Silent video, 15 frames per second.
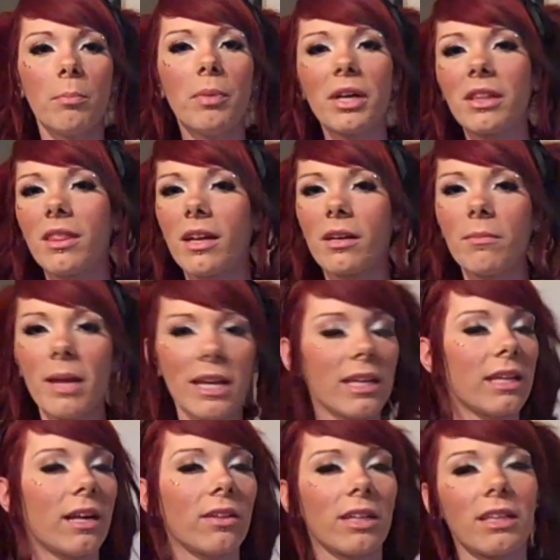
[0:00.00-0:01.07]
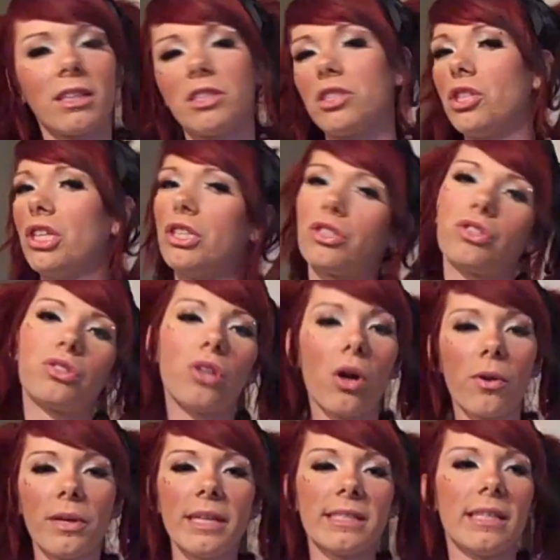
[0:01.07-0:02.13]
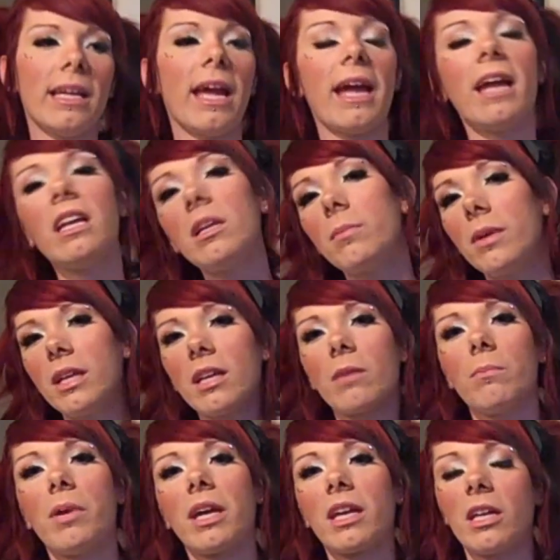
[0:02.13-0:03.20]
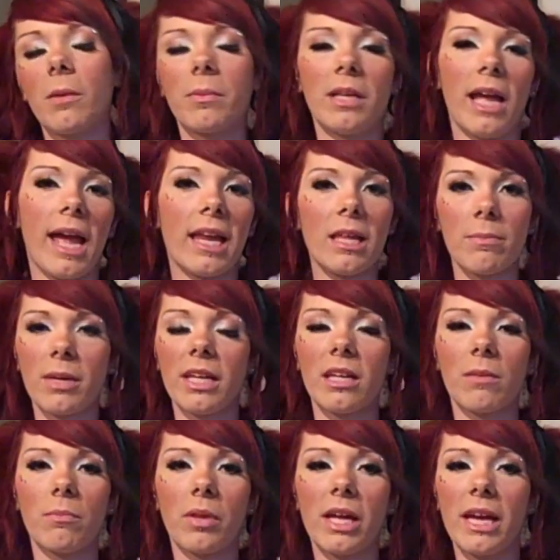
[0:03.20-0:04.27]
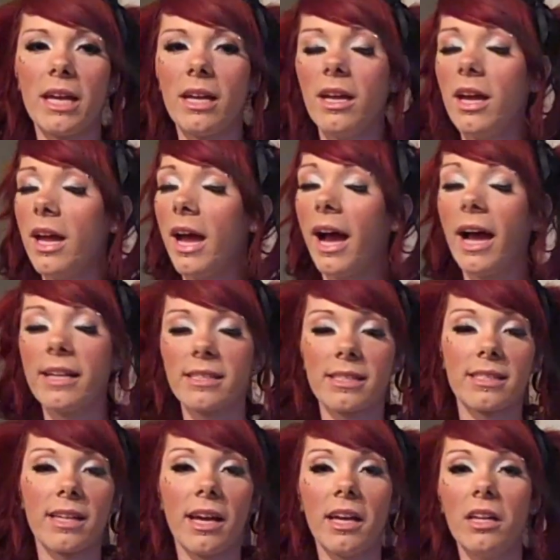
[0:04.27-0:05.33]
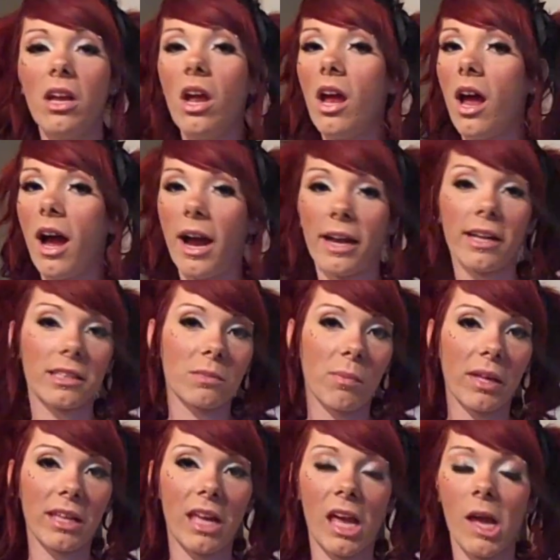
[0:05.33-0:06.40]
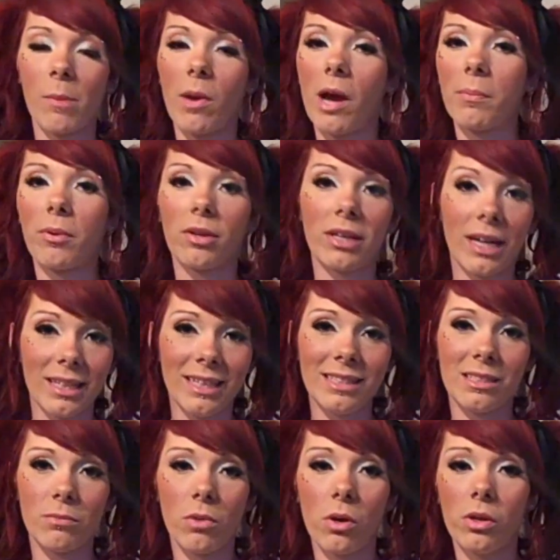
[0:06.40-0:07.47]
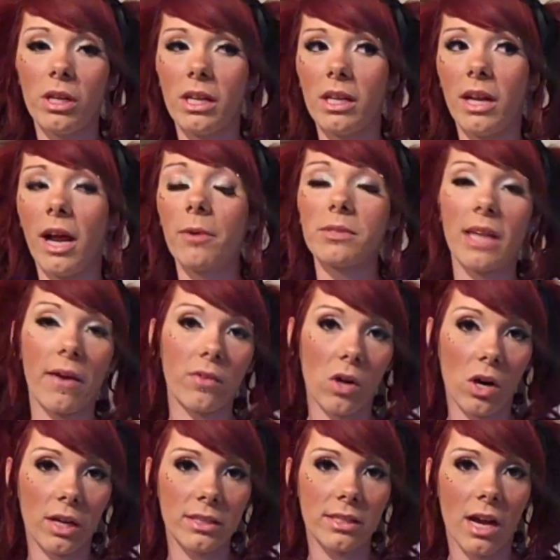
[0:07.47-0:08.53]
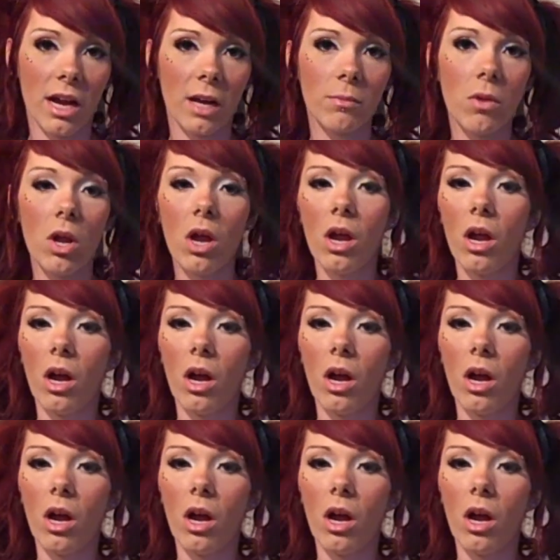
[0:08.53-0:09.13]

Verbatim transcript: But they're making out like this thing is so easy, anybody can pick it up and anybody can play. As I said, I got to play the game, I put it on easy mode, and I was having a hard time.